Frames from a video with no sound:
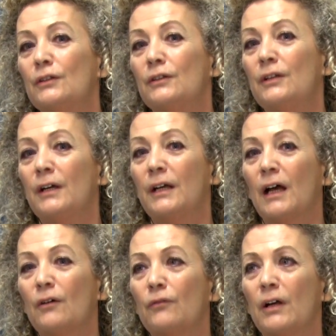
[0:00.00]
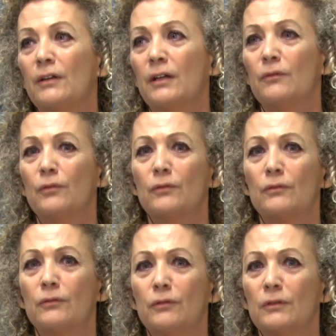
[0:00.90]
They have, I think,
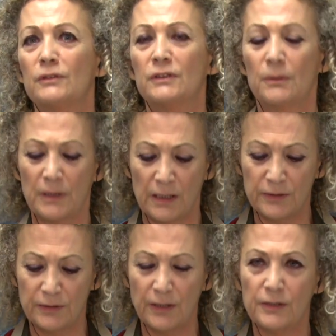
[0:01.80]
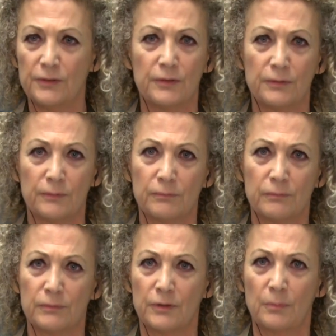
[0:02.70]
for some 90 days,
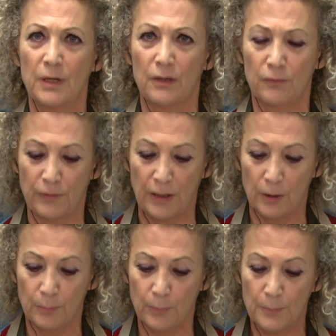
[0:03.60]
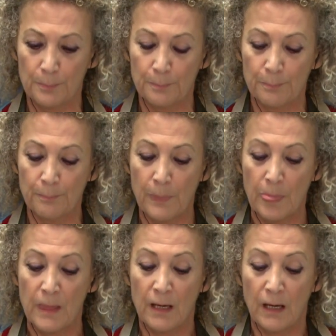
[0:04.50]
some kind of help.
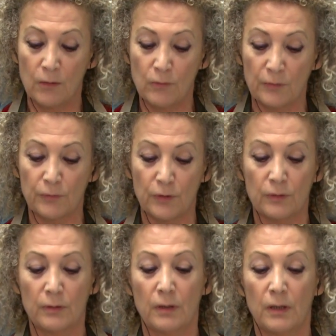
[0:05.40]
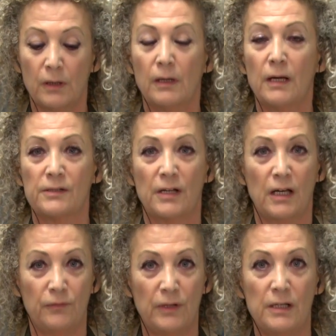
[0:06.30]
However,
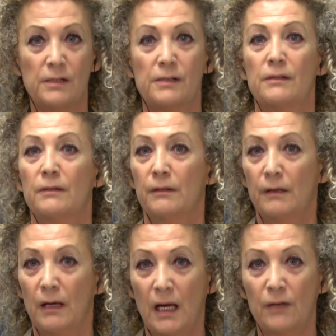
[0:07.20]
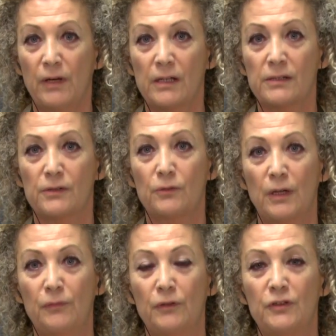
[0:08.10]
SIVs have access to
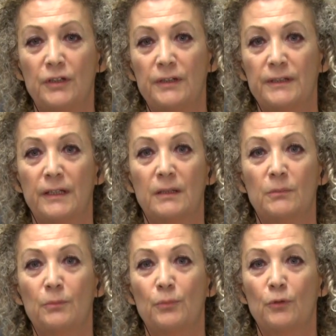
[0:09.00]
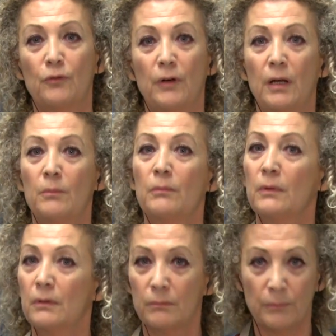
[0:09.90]
refugee resettlement program
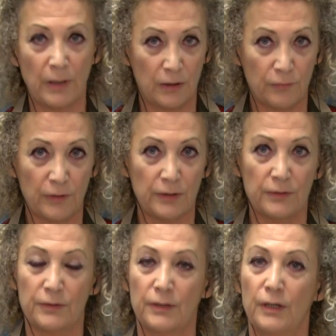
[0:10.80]
benefits.